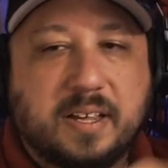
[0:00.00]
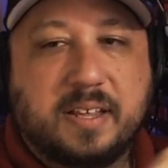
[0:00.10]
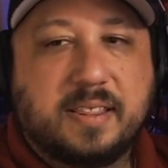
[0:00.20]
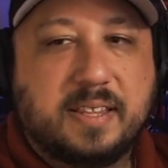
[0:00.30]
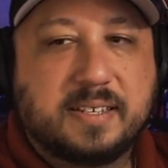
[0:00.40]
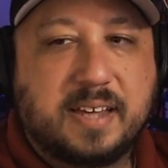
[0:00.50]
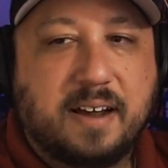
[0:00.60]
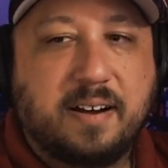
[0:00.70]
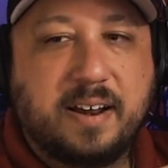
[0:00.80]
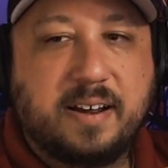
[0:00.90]
this guy
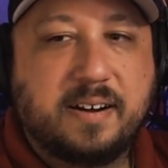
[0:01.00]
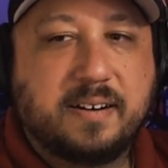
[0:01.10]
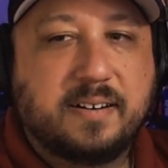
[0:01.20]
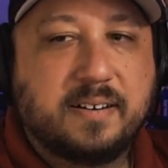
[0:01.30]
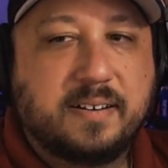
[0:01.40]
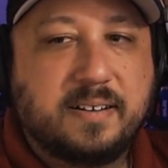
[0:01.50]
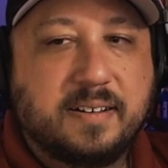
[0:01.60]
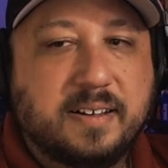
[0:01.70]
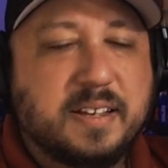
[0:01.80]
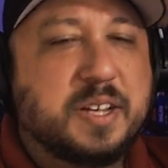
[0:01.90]
right here
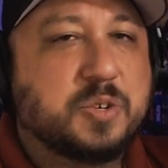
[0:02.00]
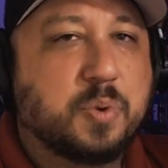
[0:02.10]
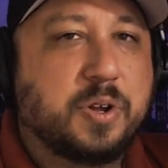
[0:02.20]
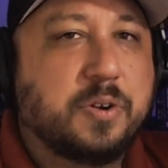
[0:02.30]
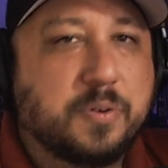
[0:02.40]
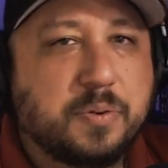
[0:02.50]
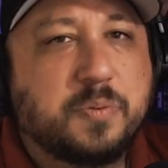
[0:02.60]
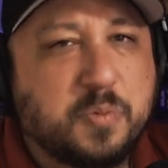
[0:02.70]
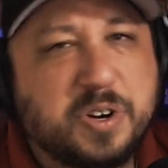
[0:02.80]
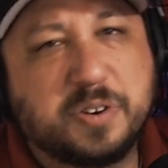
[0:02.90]
is where
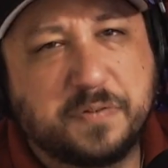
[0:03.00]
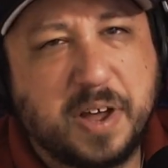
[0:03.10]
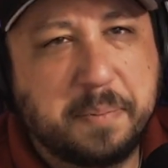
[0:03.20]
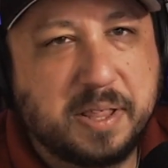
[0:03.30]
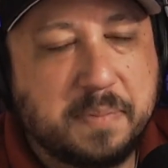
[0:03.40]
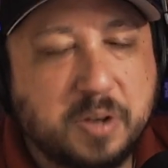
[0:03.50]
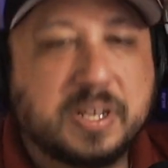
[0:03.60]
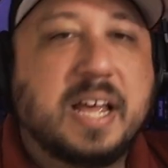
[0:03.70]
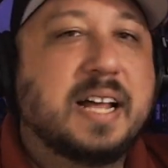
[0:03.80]
you'll find me the most.